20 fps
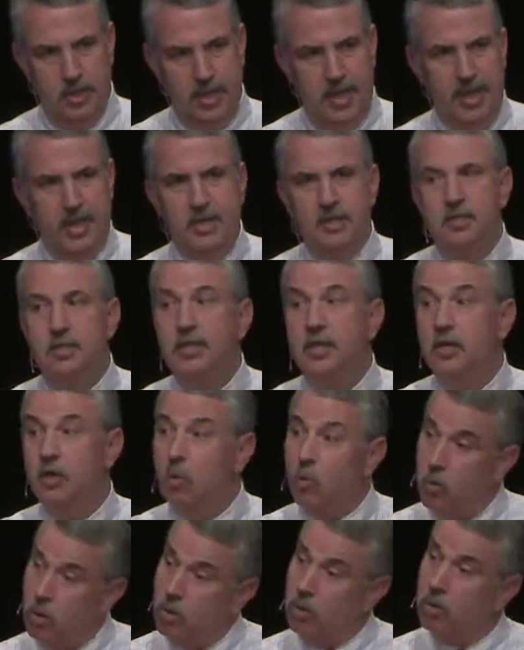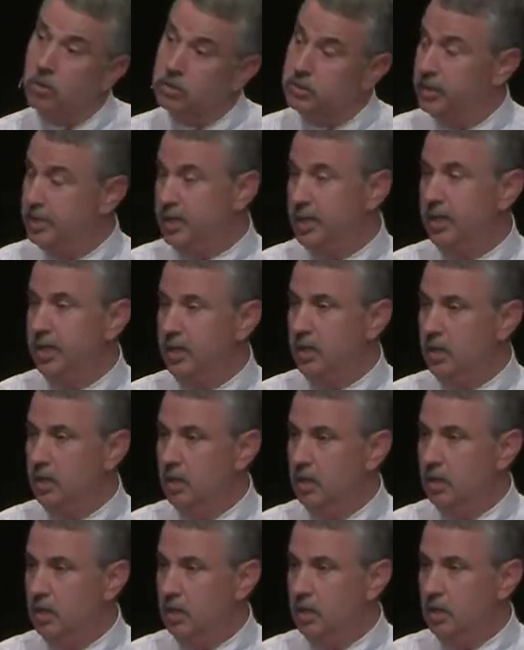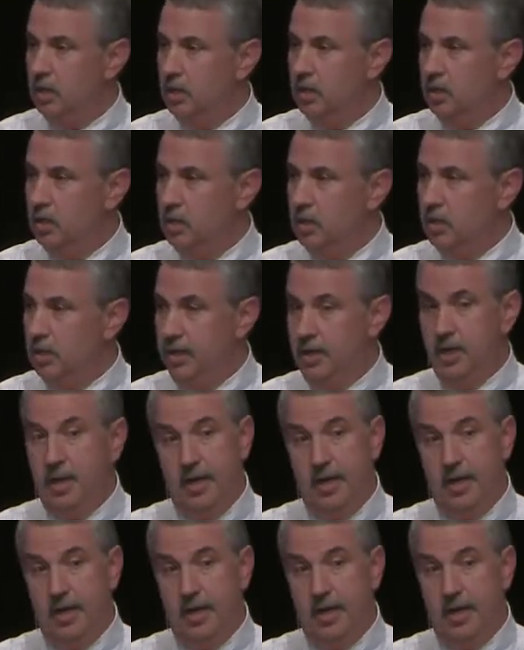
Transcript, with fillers: And in a world today, in